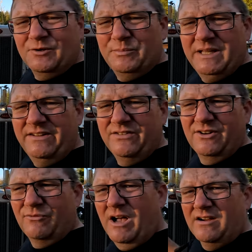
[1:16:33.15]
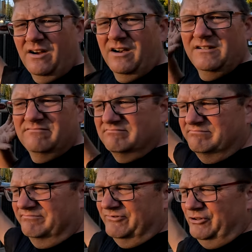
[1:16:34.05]
decal place or a rock guard
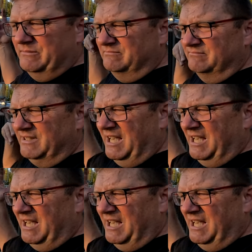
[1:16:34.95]
trim